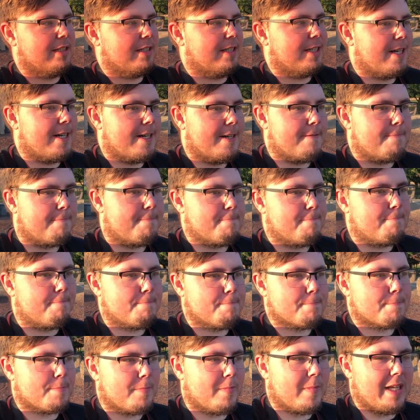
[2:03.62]

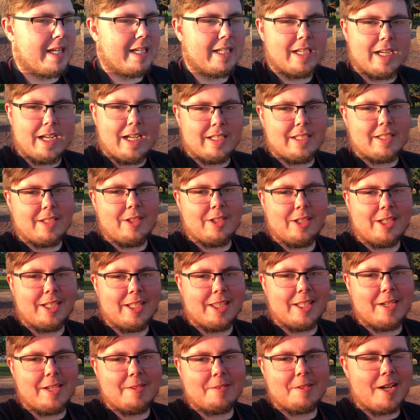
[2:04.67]
I got to looking
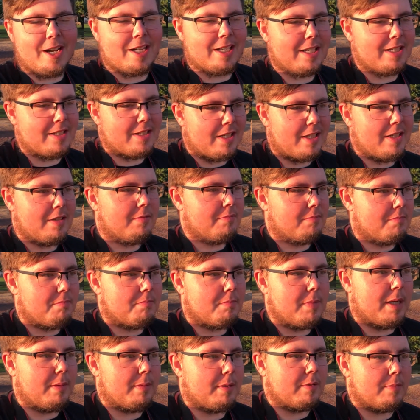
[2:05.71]
at that rock and I thought
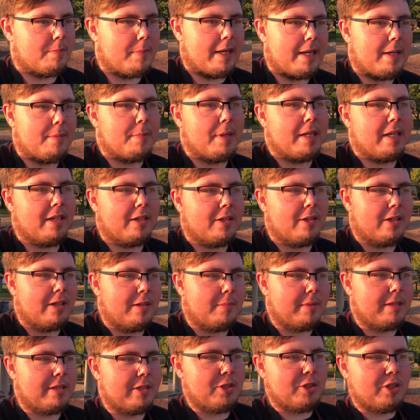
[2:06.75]
maybe it might make a good
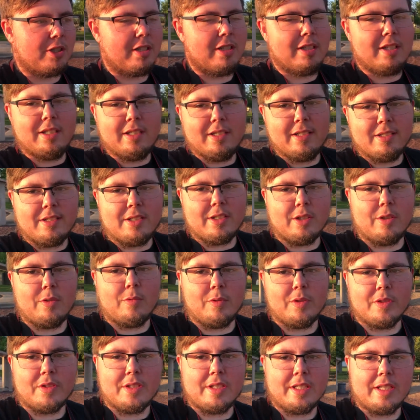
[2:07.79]
image. So
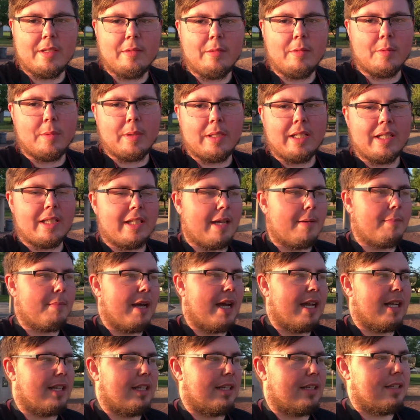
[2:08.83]
we'll see when we get that
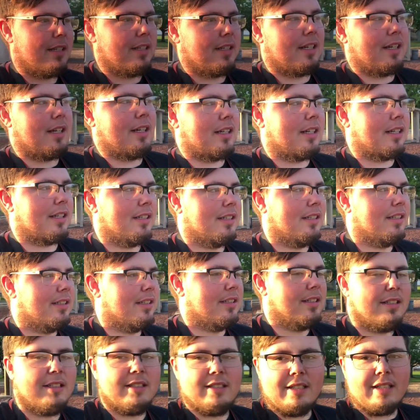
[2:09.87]
back
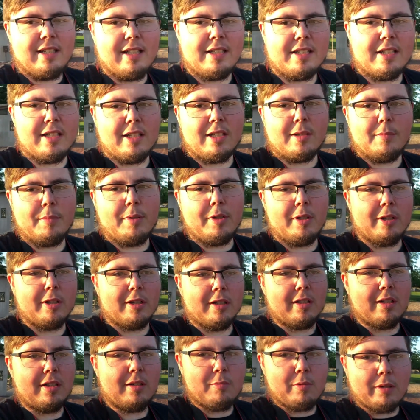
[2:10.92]
into the
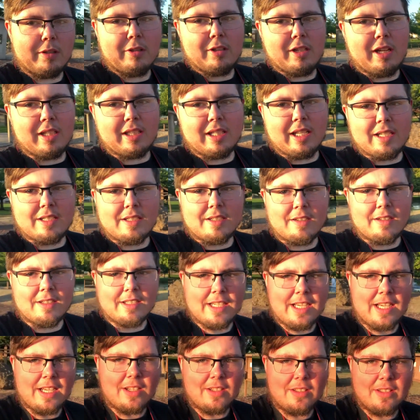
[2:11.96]
computer whether or not that turned
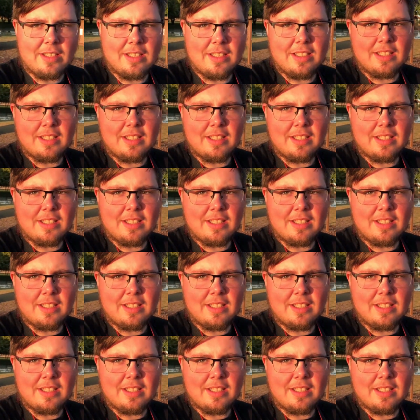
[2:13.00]
out.